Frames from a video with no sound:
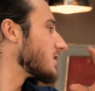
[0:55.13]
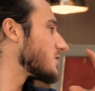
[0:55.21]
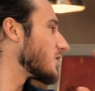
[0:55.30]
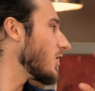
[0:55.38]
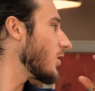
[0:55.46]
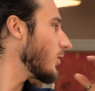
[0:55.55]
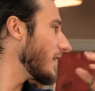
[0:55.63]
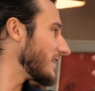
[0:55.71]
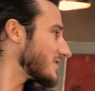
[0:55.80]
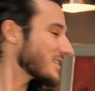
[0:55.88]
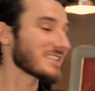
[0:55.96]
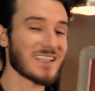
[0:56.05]
So
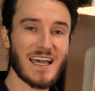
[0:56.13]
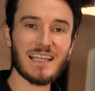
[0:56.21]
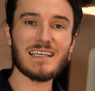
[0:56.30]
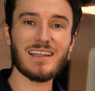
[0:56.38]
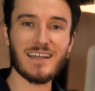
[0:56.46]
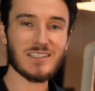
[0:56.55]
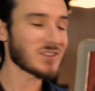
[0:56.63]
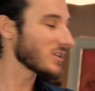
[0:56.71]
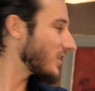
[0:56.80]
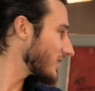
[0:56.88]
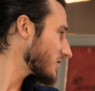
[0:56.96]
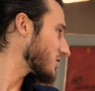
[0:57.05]
it's exactly like a
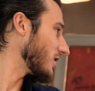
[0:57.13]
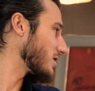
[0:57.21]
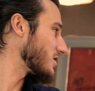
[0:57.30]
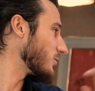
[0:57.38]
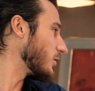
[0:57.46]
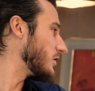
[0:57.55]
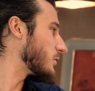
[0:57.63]
song structure where